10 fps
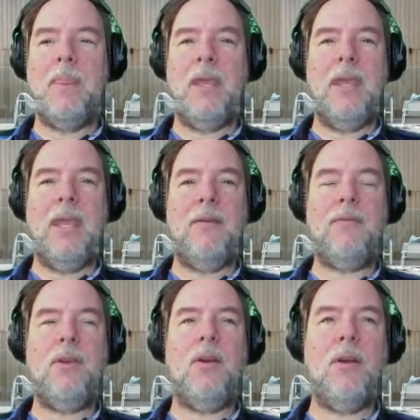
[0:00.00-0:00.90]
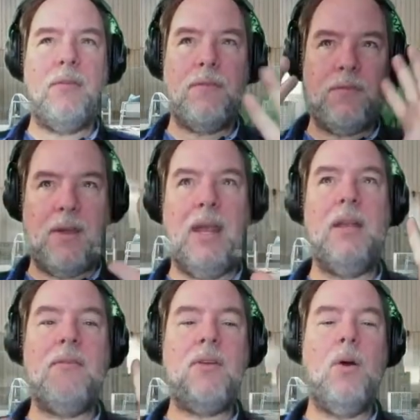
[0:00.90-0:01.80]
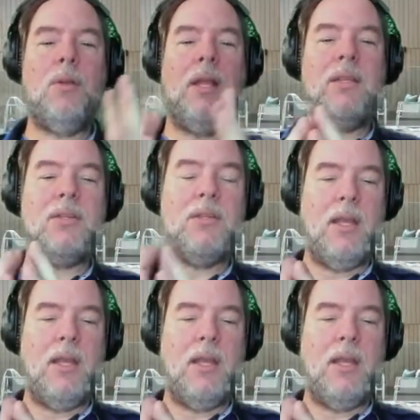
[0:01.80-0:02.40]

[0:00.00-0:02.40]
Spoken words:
If you're afraid of codeless,